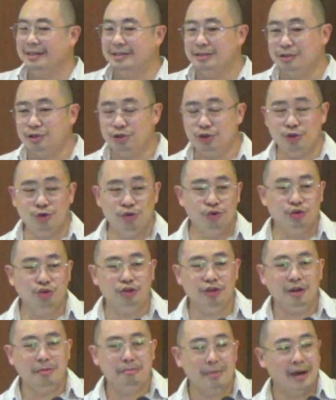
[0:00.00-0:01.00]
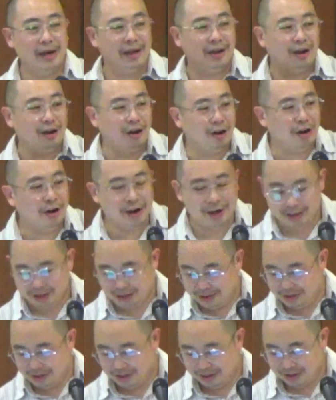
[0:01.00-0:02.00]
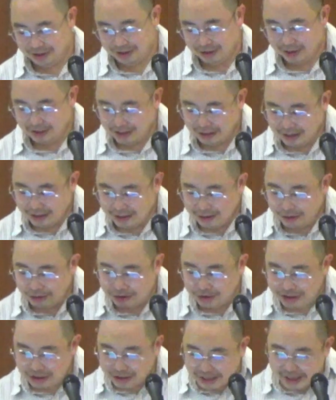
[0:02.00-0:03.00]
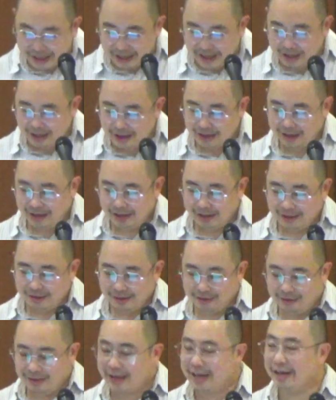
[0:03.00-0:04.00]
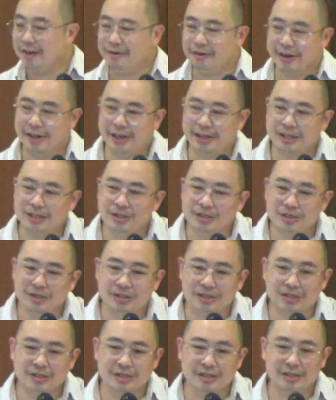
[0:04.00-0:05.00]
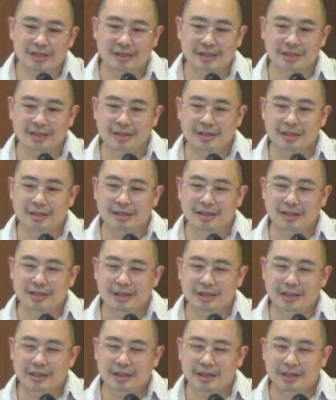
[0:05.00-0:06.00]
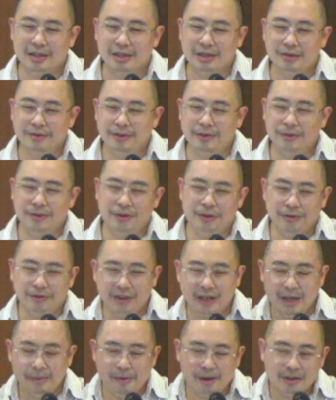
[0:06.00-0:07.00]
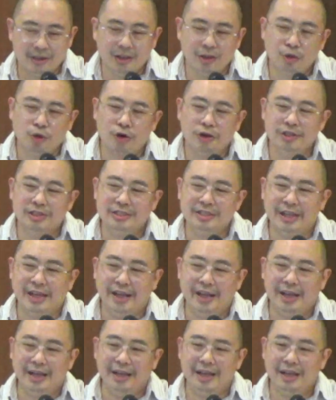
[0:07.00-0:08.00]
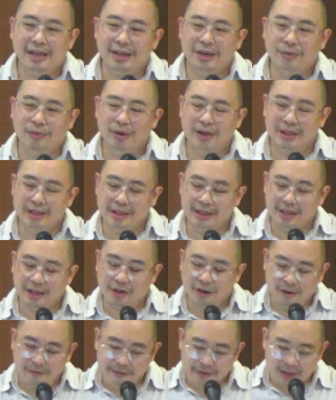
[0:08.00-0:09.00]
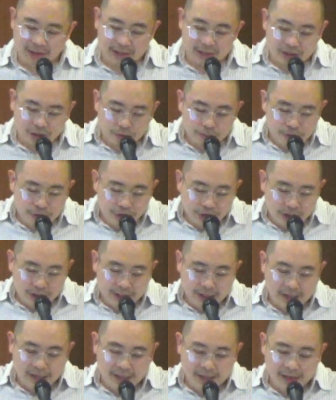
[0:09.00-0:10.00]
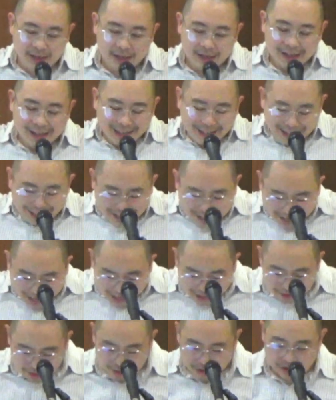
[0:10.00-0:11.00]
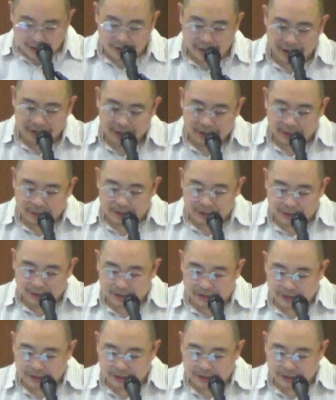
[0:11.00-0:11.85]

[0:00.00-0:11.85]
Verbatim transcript: Tune my heart to sing thy grace. When you think about the Lord's Day, when the covenant community gathers